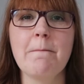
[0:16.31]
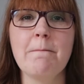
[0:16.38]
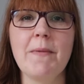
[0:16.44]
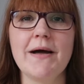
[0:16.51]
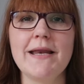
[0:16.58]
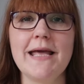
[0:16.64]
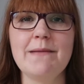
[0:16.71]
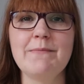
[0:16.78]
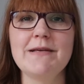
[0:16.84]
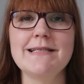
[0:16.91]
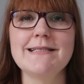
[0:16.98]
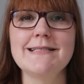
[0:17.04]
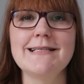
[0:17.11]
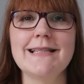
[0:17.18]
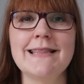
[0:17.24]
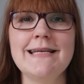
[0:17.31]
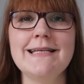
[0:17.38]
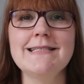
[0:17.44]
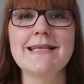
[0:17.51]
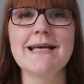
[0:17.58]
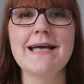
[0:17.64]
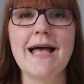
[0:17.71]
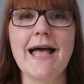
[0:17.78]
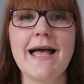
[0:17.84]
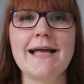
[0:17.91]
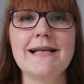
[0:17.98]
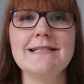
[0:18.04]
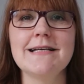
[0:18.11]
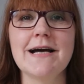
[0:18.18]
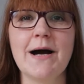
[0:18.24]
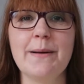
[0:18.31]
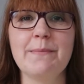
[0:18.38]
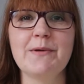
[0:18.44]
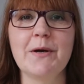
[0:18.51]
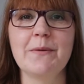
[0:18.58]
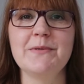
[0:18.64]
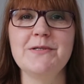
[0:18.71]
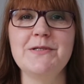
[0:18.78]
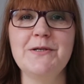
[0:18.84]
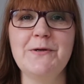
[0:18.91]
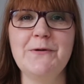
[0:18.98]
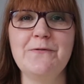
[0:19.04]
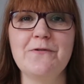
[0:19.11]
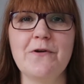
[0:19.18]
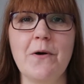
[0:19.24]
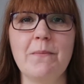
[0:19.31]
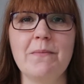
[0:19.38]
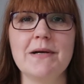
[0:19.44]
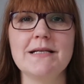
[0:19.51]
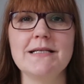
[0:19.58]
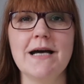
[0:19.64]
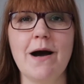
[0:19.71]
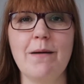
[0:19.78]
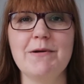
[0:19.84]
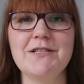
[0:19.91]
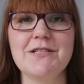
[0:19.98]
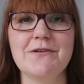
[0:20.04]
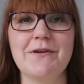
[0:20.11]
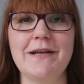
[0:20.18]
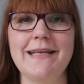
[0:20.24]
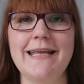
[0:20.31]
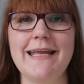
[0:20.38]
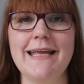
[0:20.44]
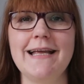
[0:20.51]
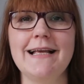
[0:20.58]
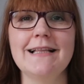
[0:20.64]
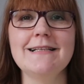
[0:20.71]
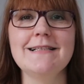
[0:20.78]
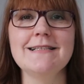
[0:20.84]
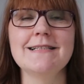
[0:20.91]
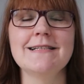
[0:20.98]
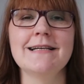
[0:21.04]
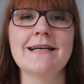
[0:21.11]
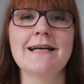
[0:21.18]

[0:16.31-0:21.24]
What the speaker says: My name is Lisa and I'm coming to you from Derbyshire in England.